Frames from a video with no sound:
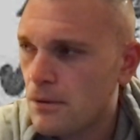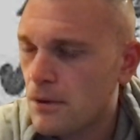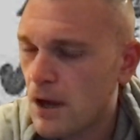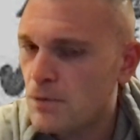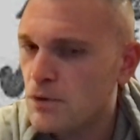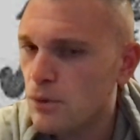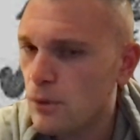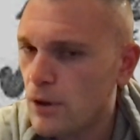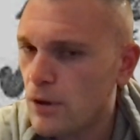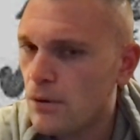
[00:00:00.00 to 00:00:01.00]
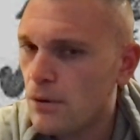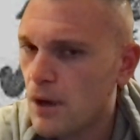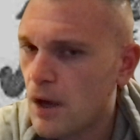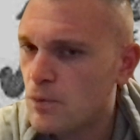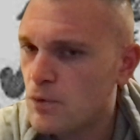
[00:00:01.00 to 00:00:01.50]
Absolutely.
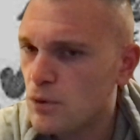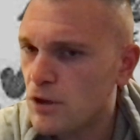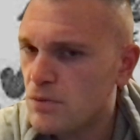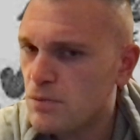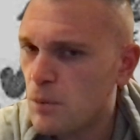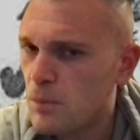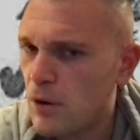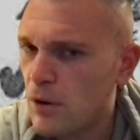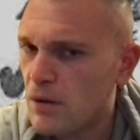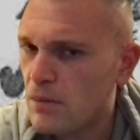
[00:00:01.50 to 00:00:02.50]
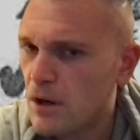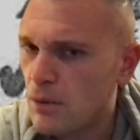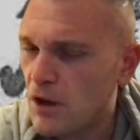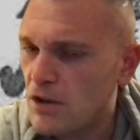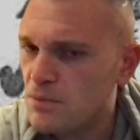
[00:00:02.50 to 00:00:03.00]
Absolutely. It's barbaric in many
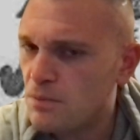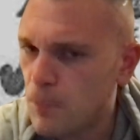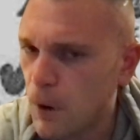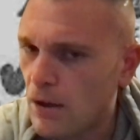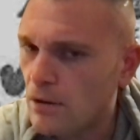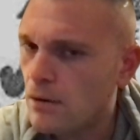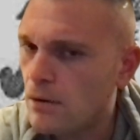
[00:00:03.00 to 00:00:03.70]
ways, but